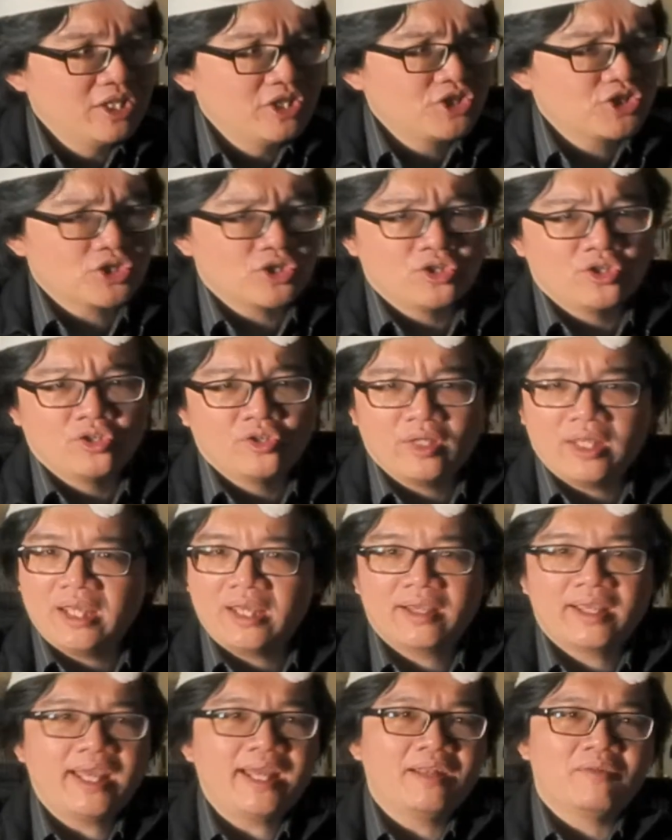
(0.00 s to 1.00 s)
So
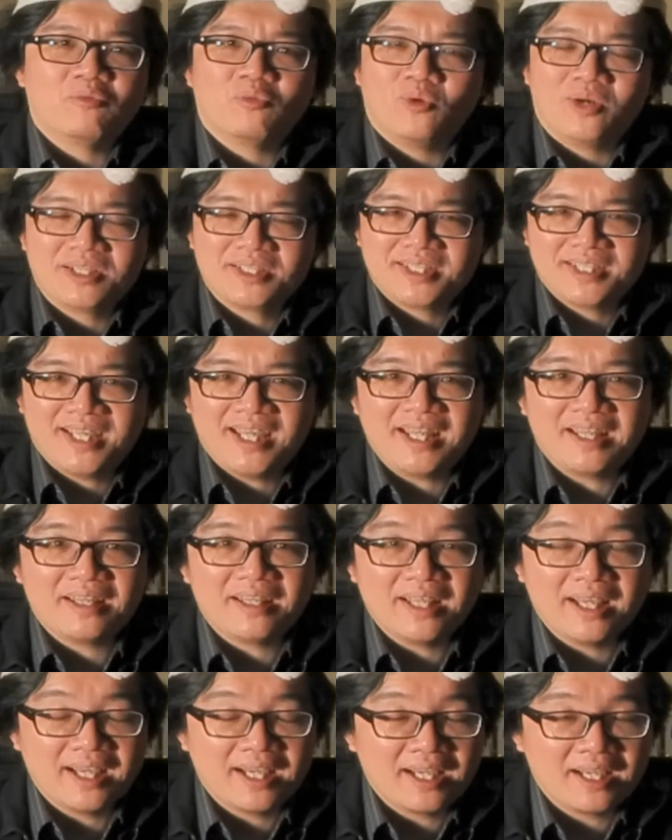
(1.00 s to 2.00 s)
again, once
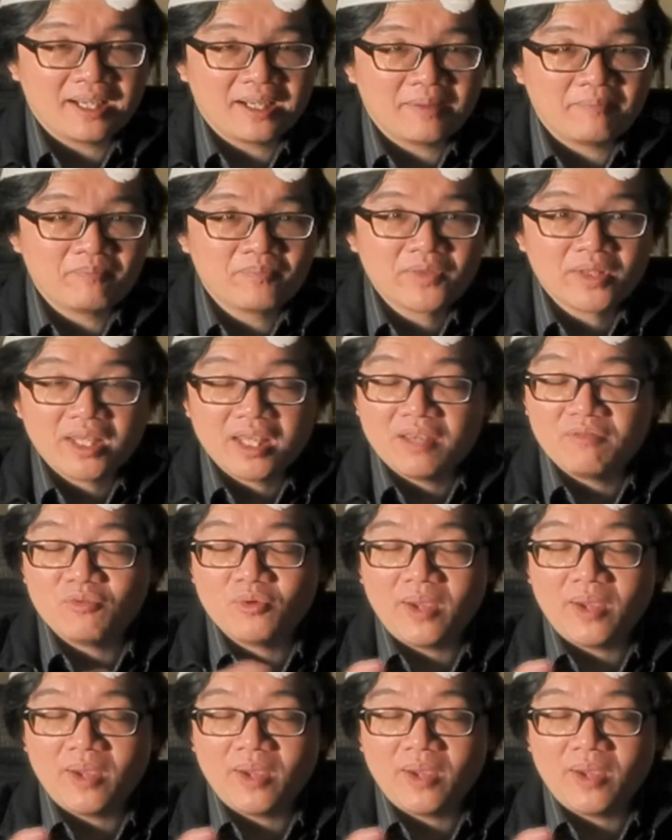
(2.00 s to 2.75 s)
again, if